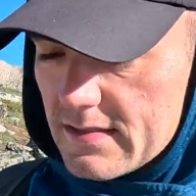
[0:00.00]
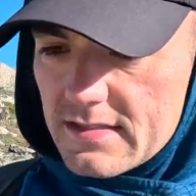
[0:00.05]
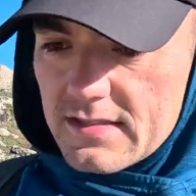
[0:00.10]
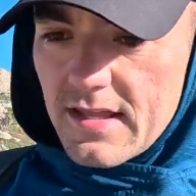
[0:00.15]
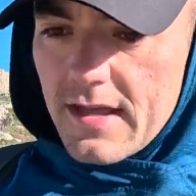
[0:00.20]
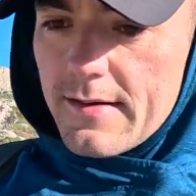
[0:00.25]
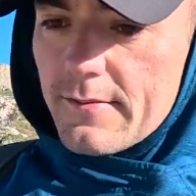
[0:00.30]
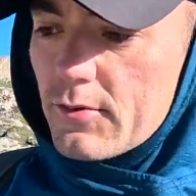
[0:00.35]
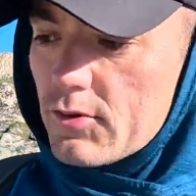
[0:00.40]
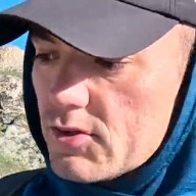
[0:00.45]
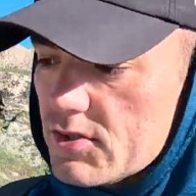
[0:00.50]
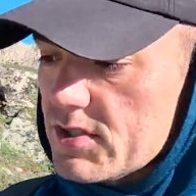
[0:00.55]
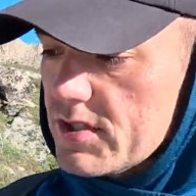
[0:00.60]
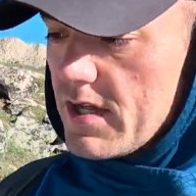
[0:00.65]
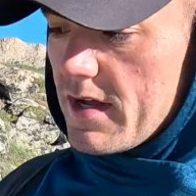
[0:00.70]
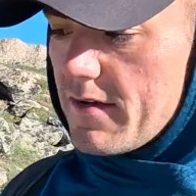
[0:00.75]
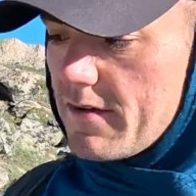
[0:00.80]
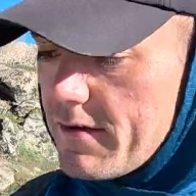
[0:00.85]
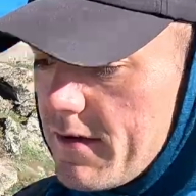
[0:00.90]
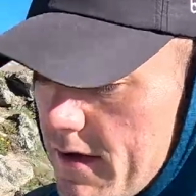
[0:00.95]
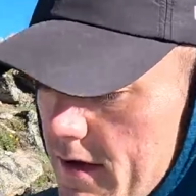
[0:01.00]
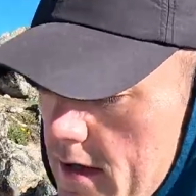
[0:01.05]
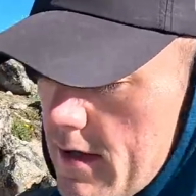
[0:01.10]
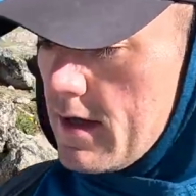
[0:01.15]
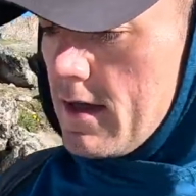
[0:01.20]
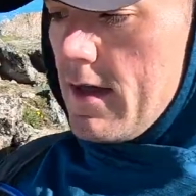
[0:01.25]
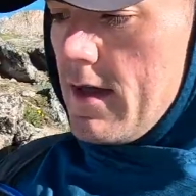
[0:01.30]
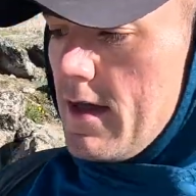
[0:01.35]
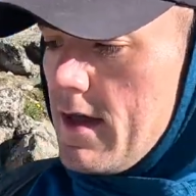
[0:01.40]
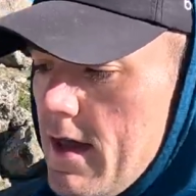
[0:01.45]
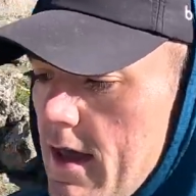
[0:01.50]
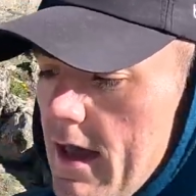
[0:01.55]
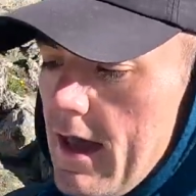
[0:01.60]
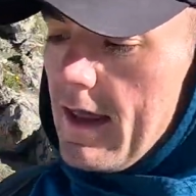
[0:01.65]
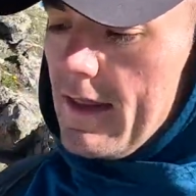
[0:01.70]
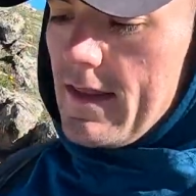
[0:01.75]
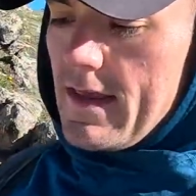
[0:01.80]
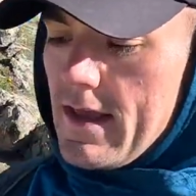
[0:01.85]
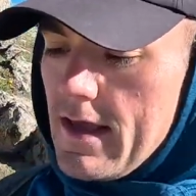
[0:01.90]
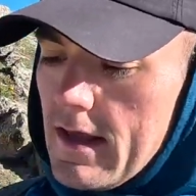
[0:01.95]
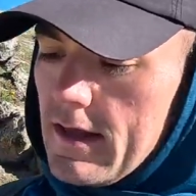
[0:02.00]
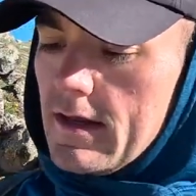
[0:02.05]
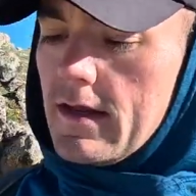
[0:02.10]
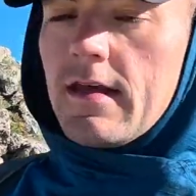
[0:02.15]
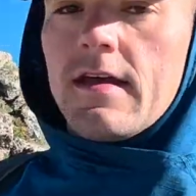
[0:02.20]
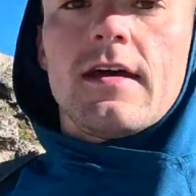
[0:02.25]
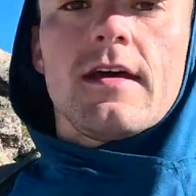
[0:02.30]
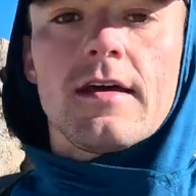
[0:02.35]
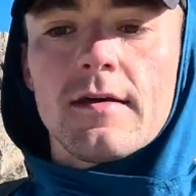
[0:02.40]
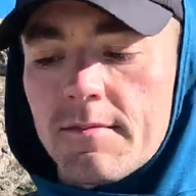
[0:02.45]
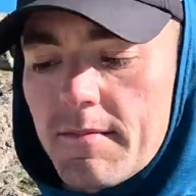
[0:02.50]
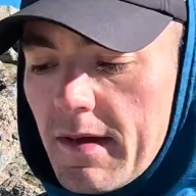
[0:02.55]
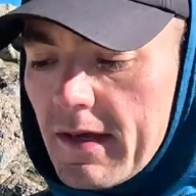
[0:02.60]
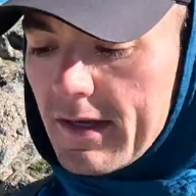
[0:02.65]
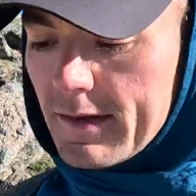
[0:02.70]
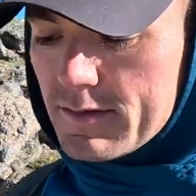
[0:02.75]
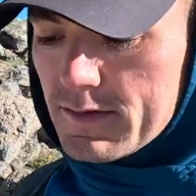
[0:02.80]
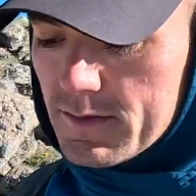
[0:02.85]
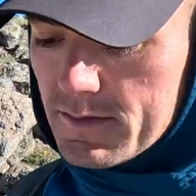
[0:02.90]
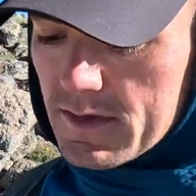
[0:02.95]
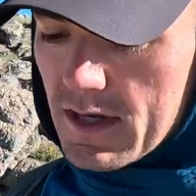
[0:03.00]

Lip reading: stable stuff, and then make up some